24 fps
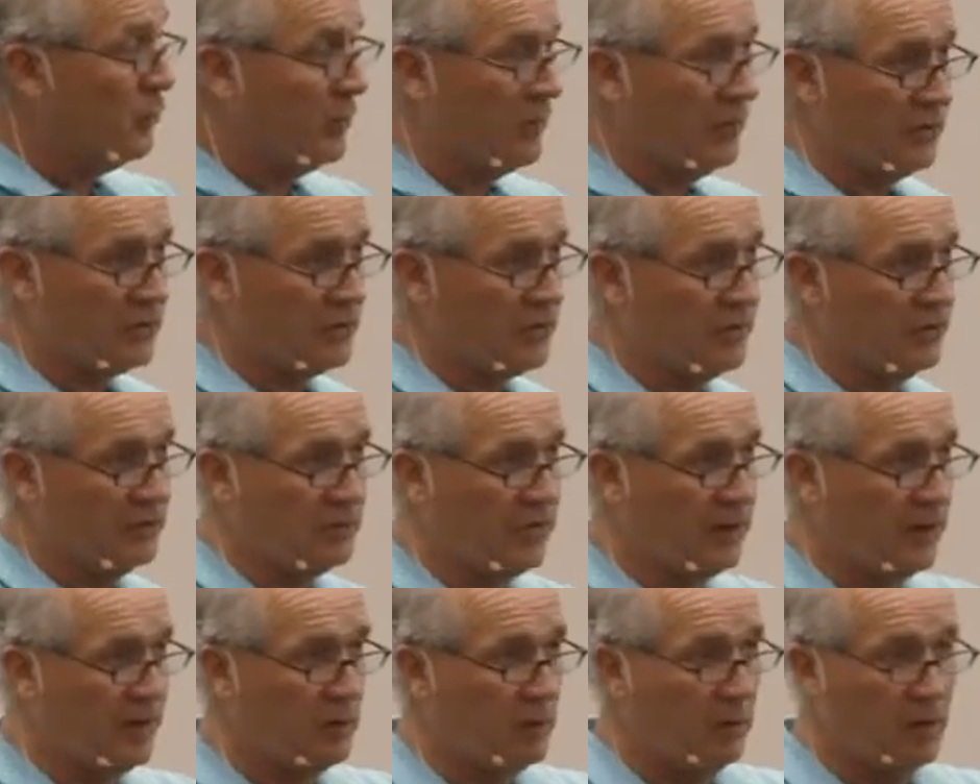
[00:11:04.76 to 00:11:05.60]
one is going to
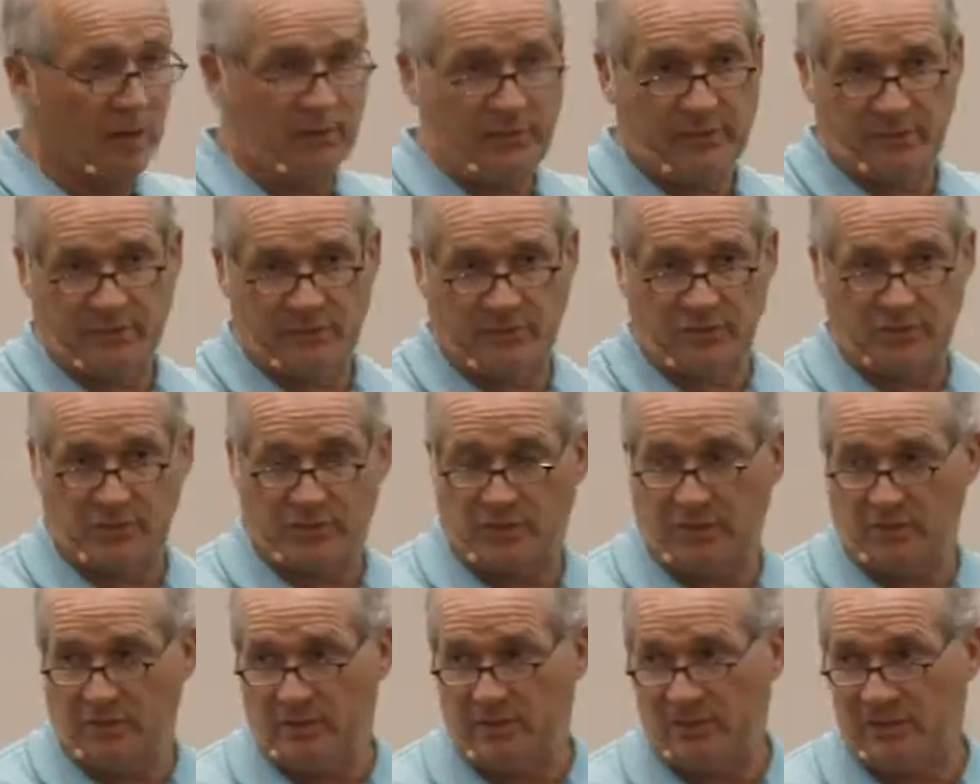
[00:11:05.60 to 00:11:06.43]
tell you why theirs is
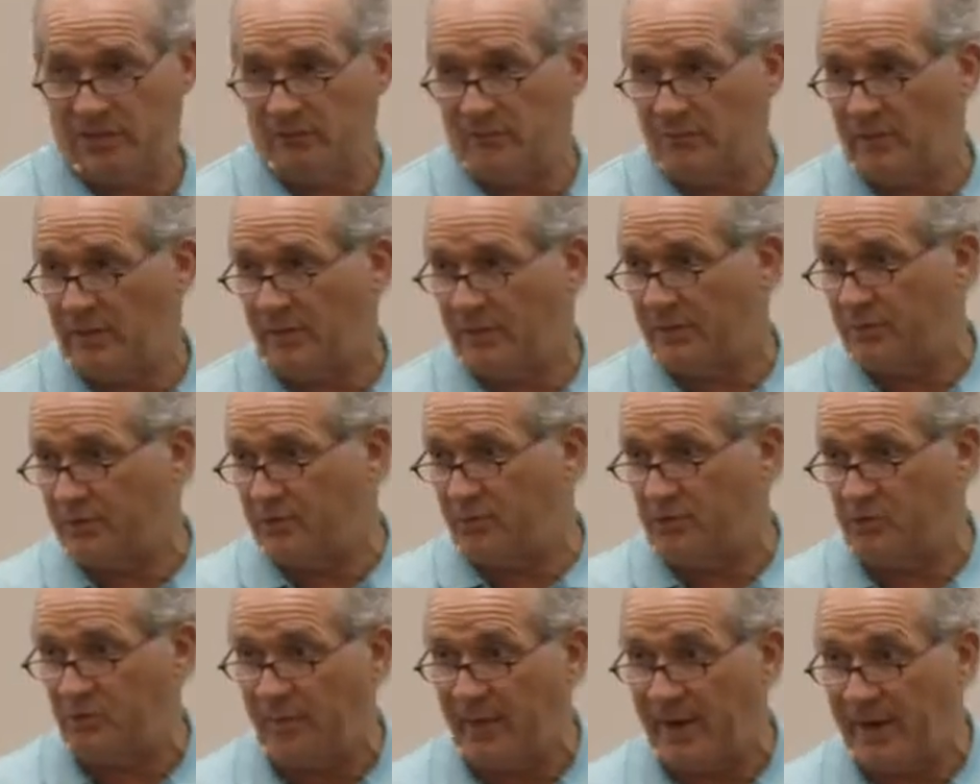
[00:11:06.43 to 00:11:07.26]
good and why theirs
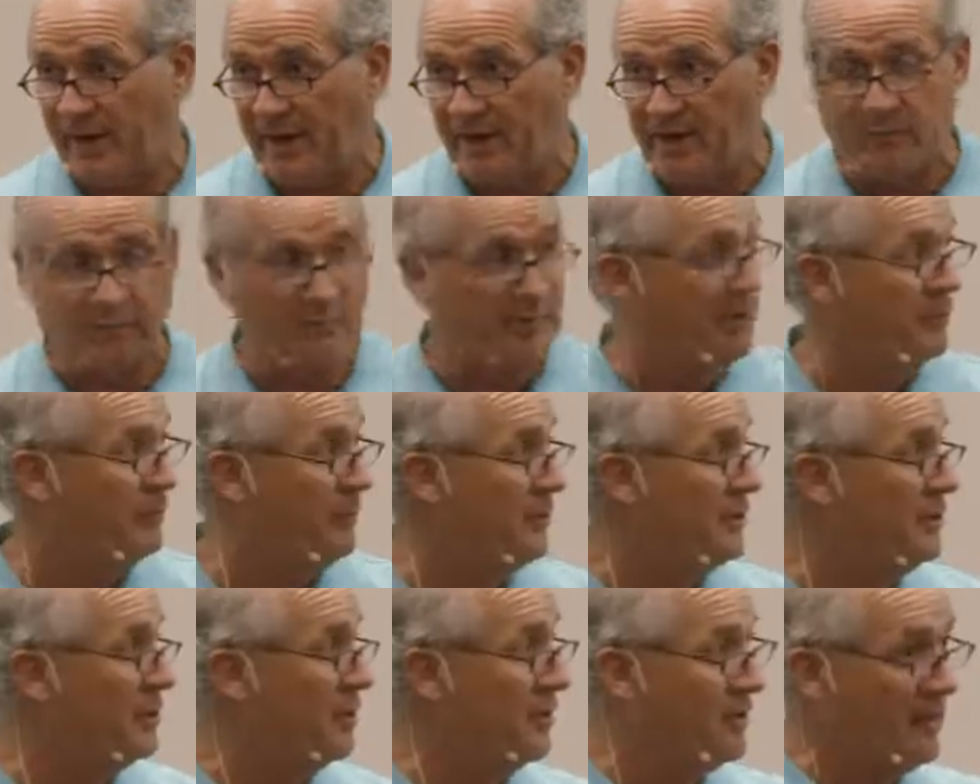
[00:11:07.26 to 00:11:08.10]
is bad. In my
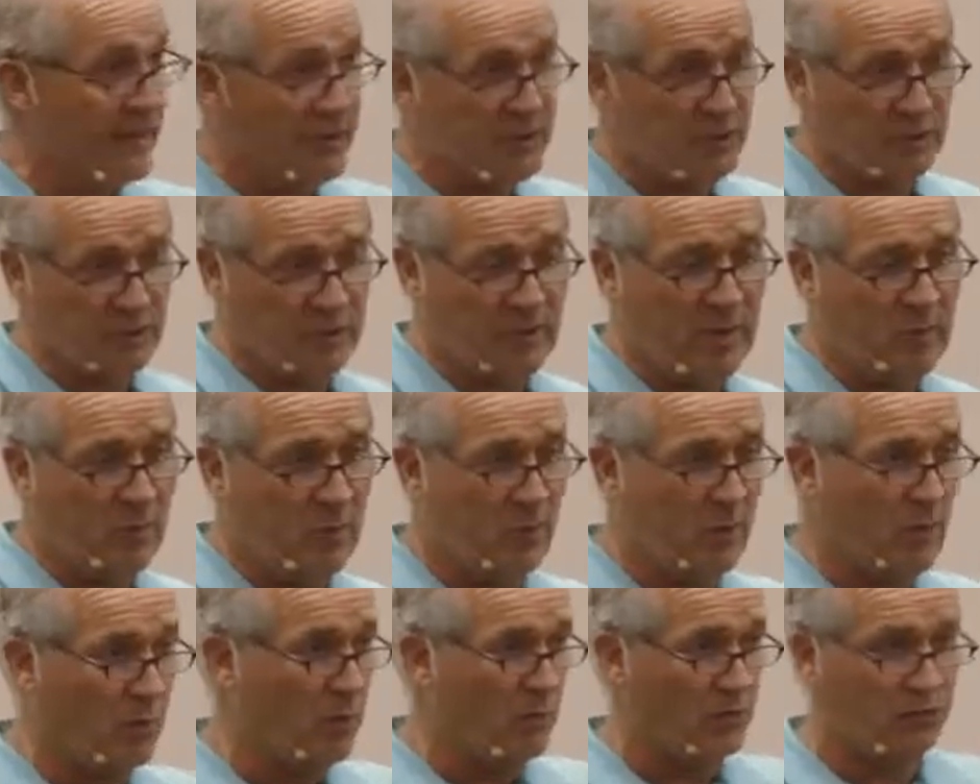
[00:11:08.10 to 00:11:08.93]
opinion, the advantage, if I want
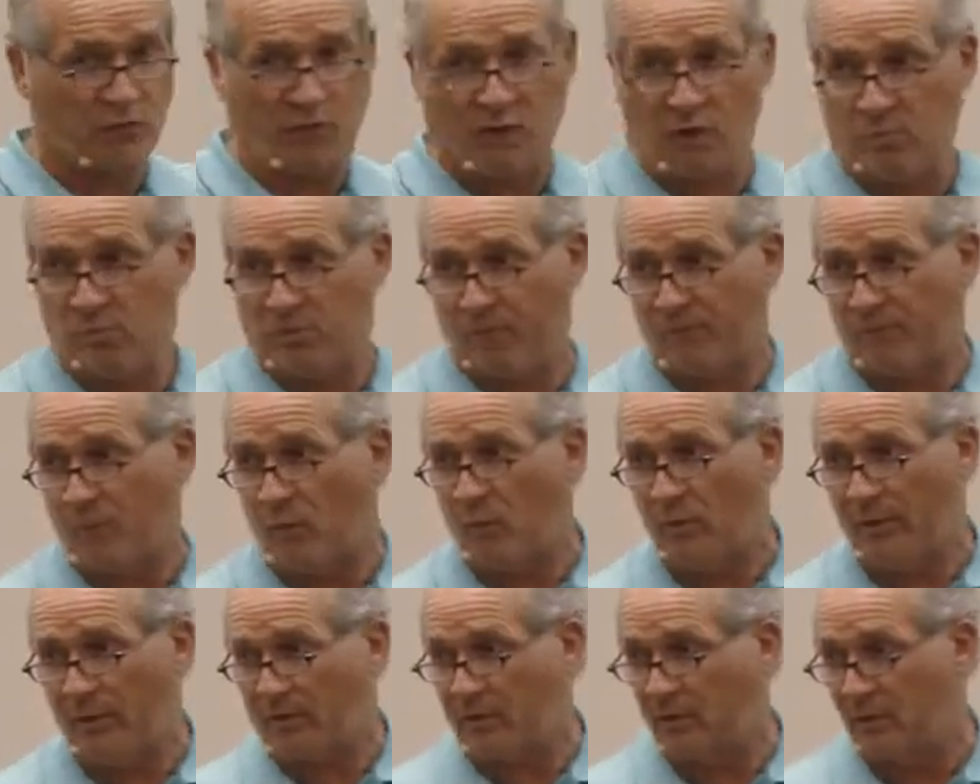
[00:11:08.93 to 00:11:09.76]
to know what's wrong with the
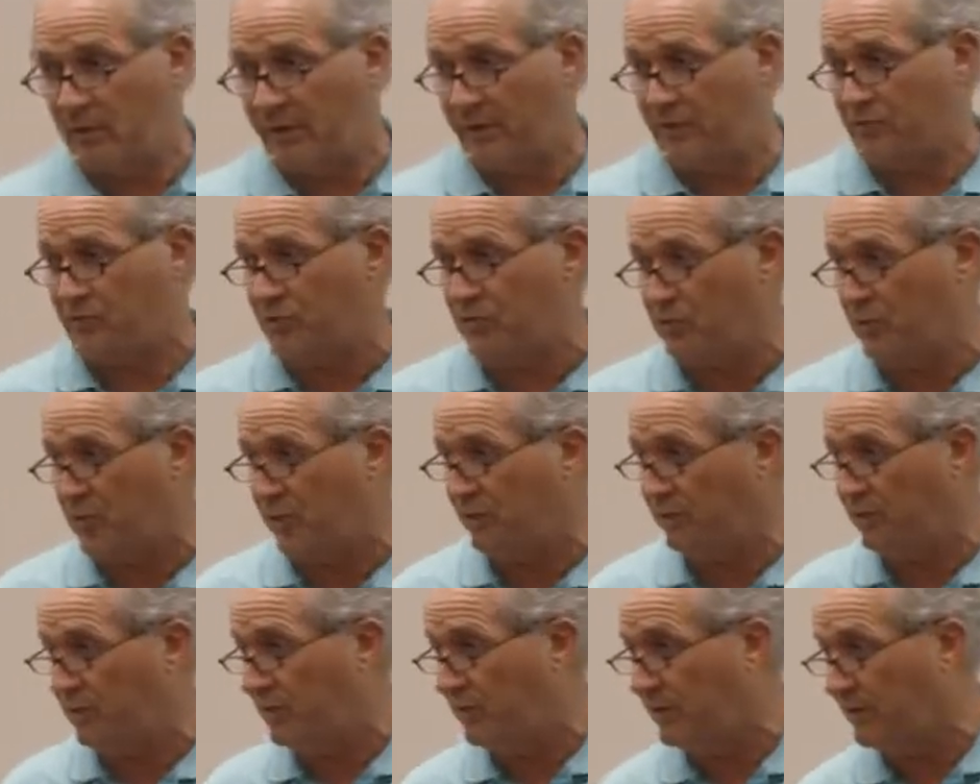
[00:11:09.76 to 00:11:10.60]
Ford, I go ask the
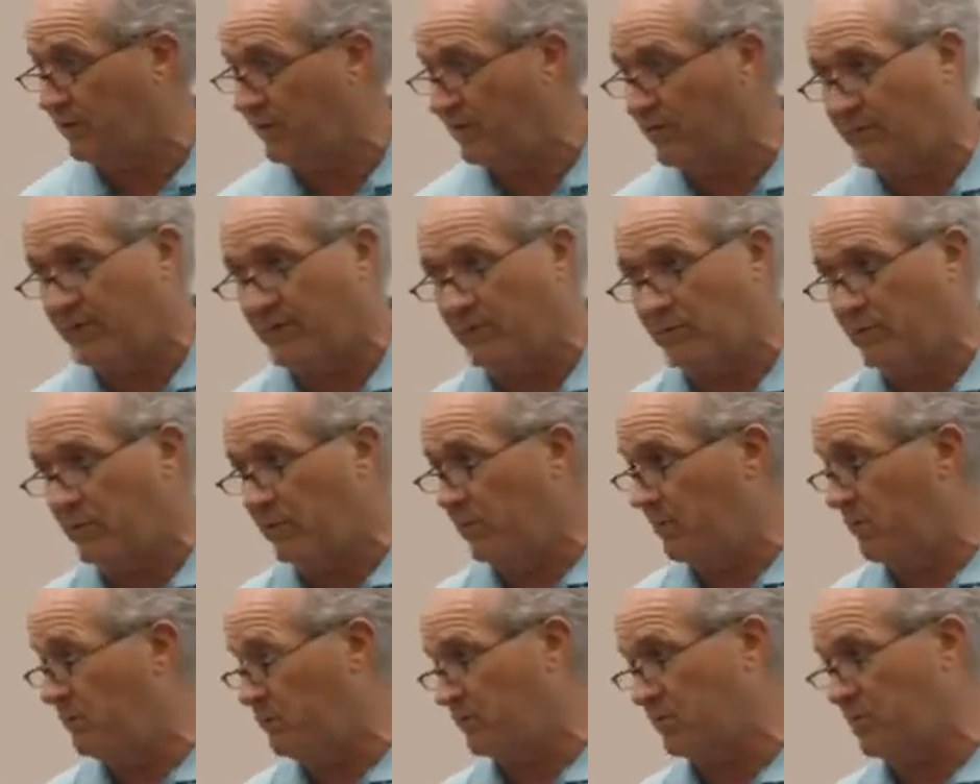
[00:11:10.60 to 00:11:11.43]
Chevy dealer. If I want to
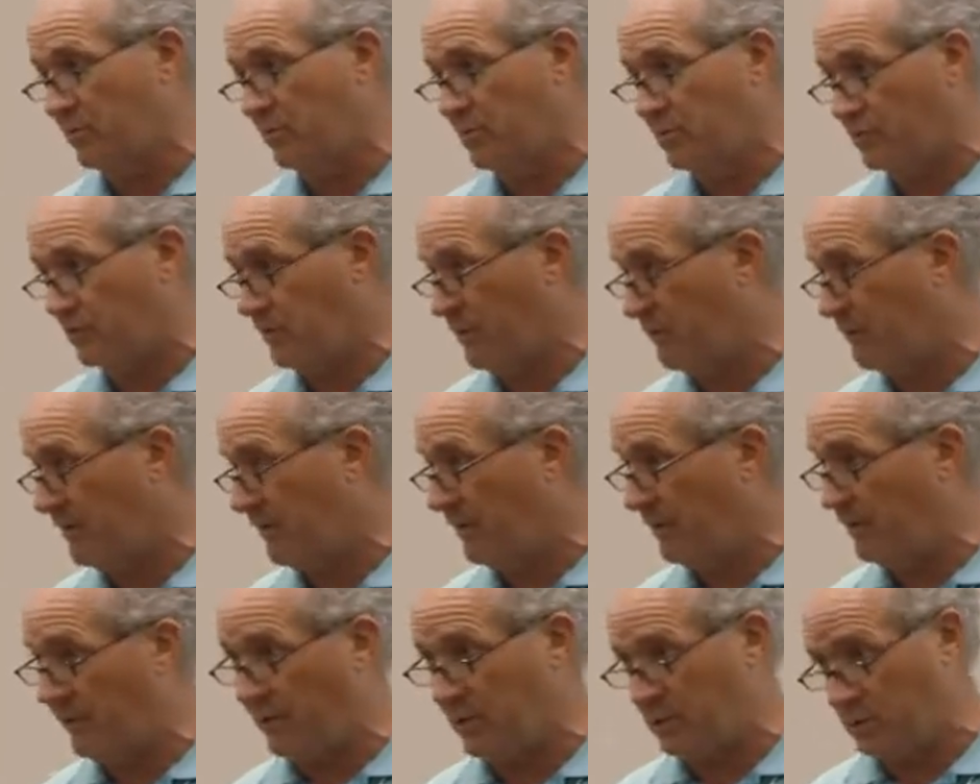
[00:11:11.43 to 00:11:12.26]
know what's wrong with the Chevy,
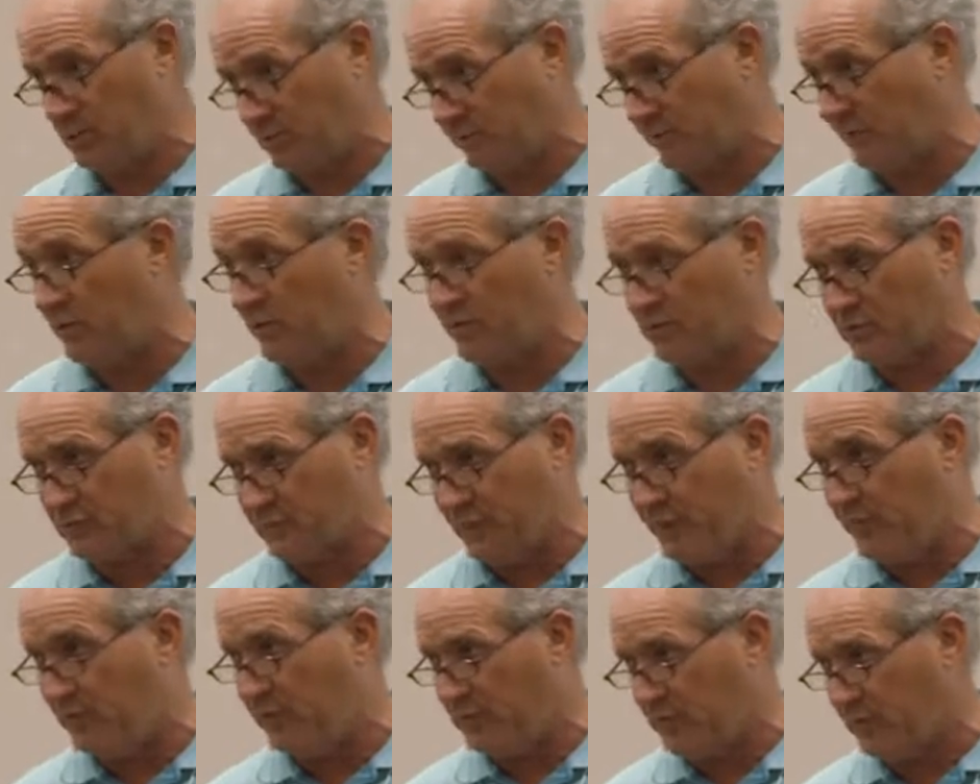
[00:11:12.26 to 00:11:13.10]
I'll ask the Ford. Because
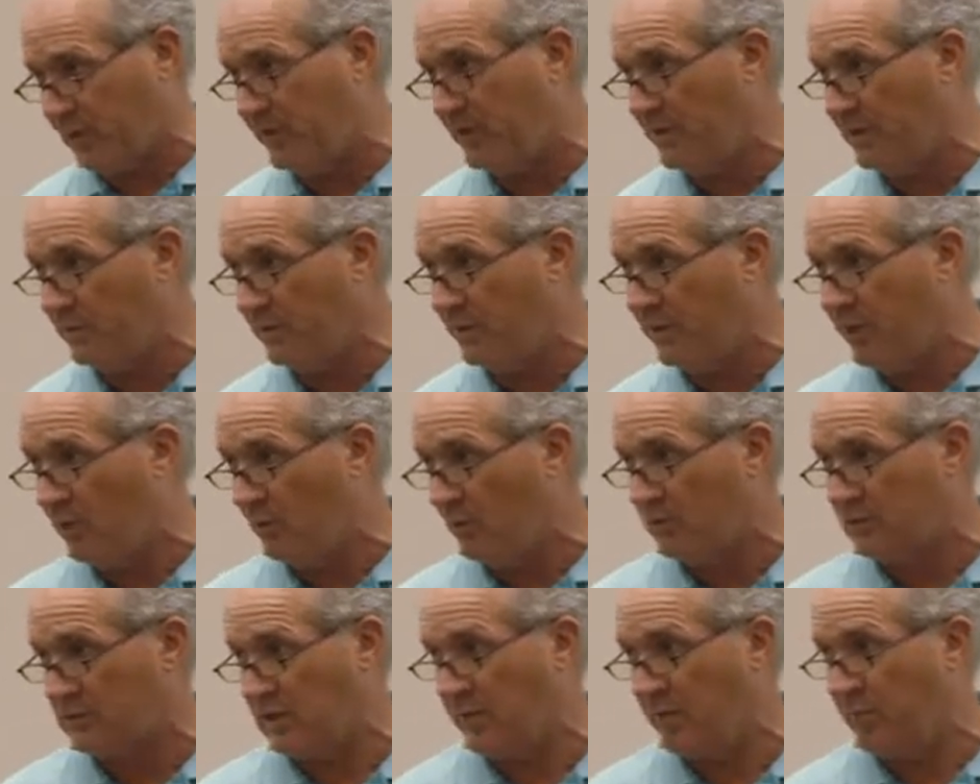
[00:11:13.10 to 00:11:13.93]
they can tell you
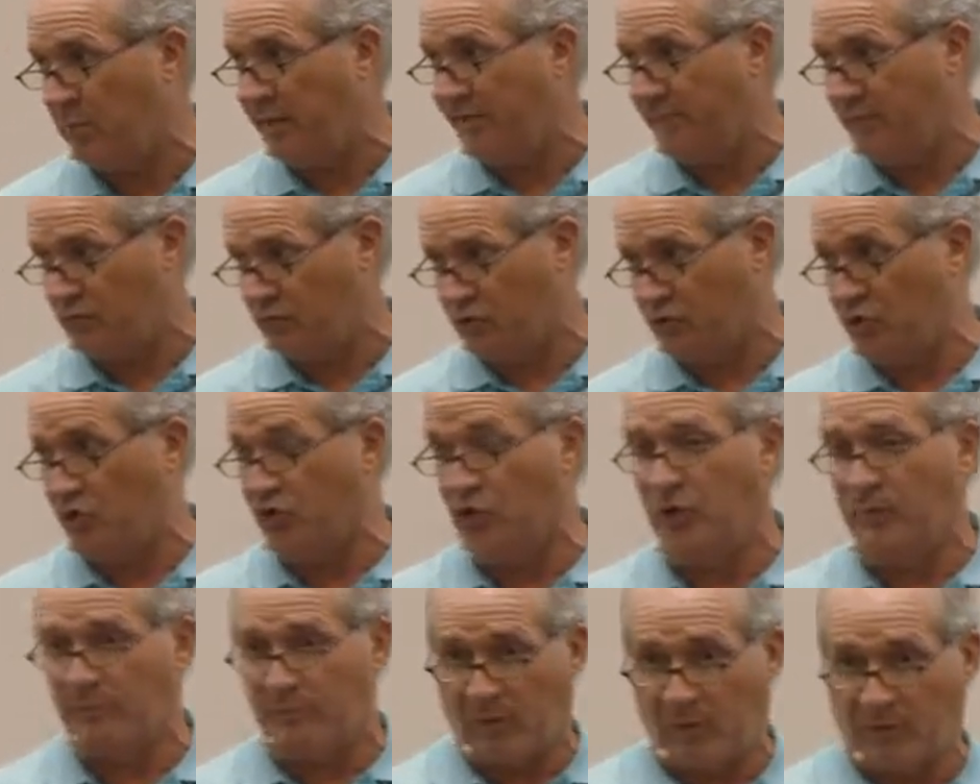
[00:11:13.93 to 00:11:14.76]
what they believe is the
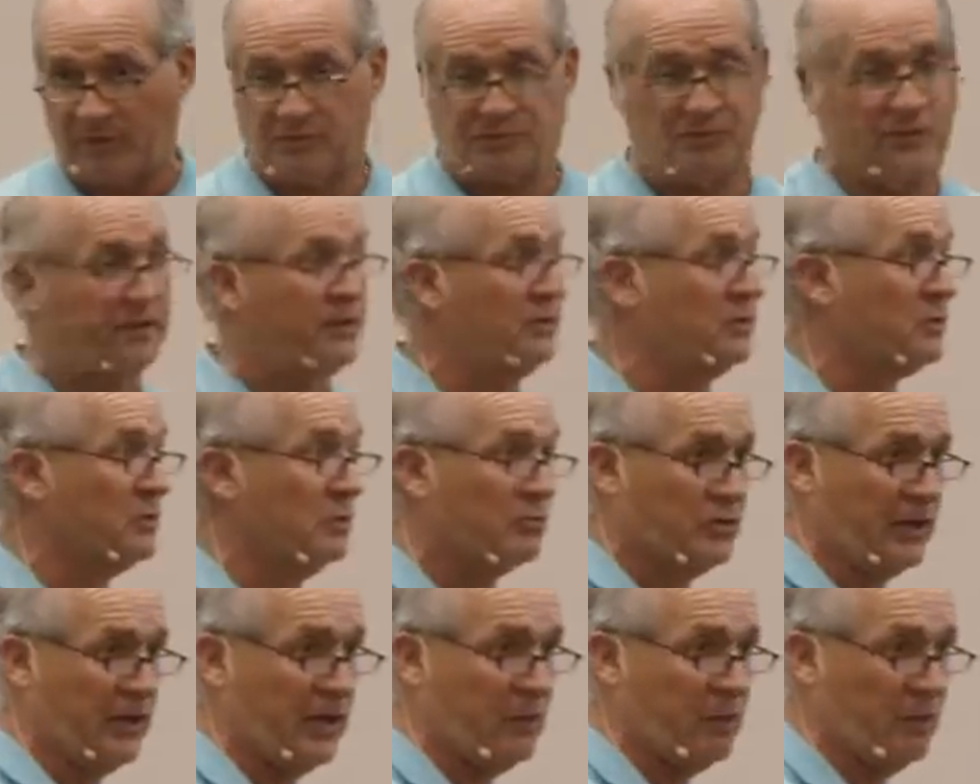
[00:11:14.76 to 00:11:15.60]
good parts. They just
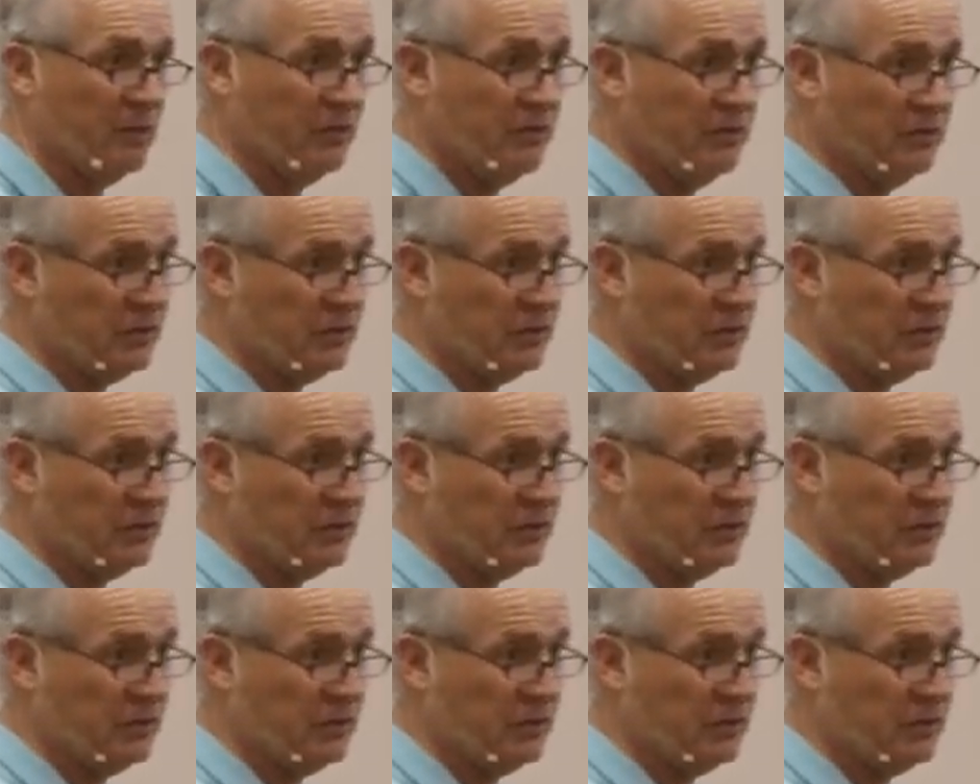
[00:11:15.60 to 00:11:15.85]
don't tell you what